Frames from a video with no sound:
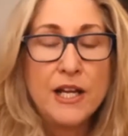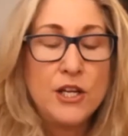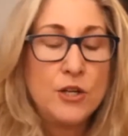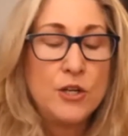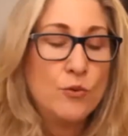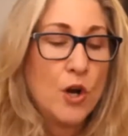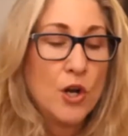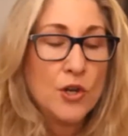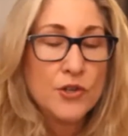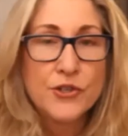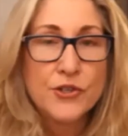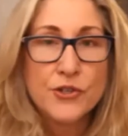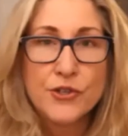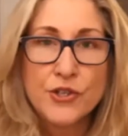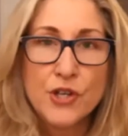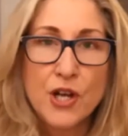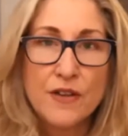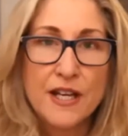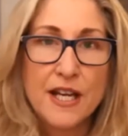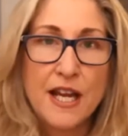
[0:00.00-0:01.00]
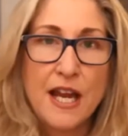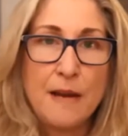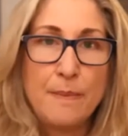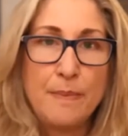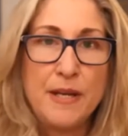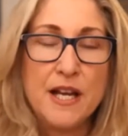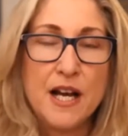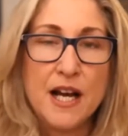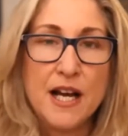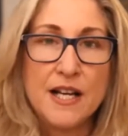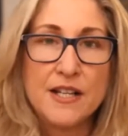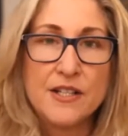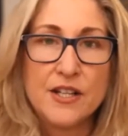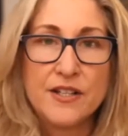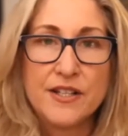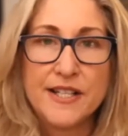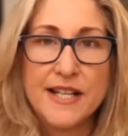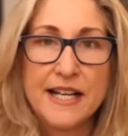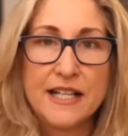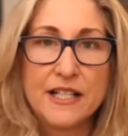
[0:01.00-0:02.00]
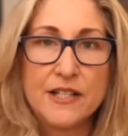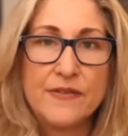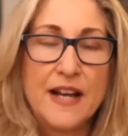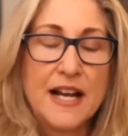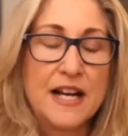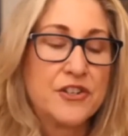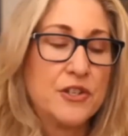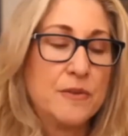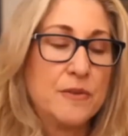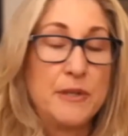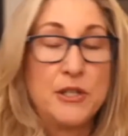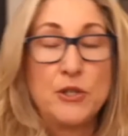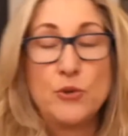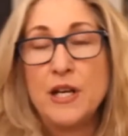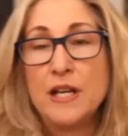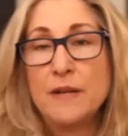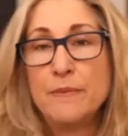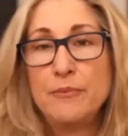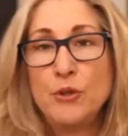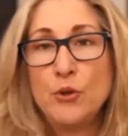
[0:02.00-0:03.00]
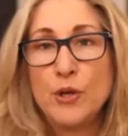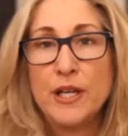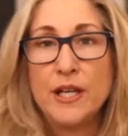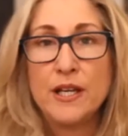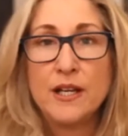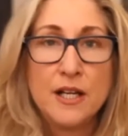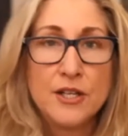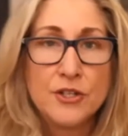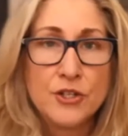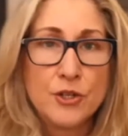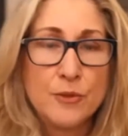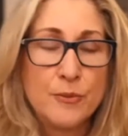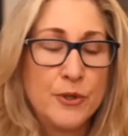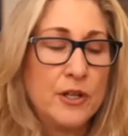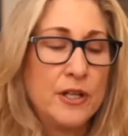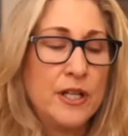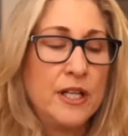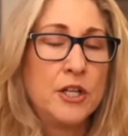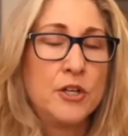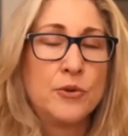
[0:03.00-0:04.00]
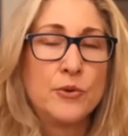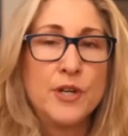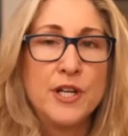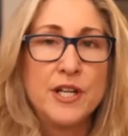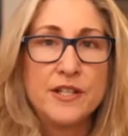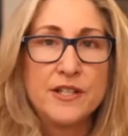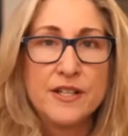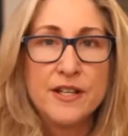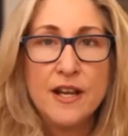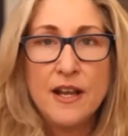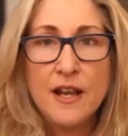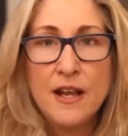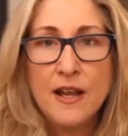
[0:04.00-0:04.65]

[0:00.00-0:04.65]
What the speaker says: You also saw the KPIs on satisfaction between employee and customer increase.